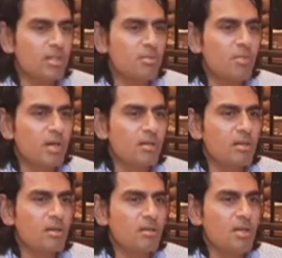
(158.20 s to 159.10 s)
it, but
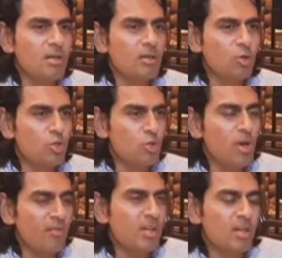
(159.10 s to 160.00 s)
uh, could you
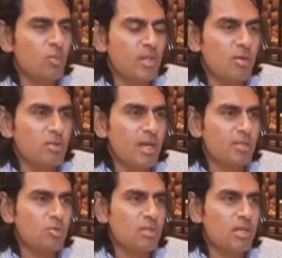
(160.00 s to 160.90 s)
have done it without
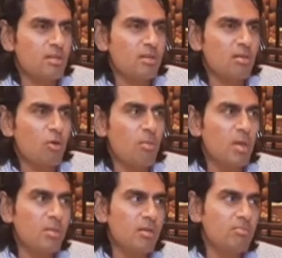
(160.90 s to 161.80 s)
that, you think, or
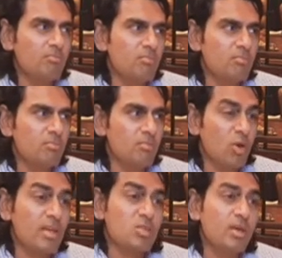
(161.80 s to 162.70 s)
maybe
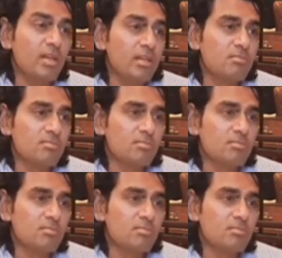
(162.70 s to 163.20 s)
not as quickly?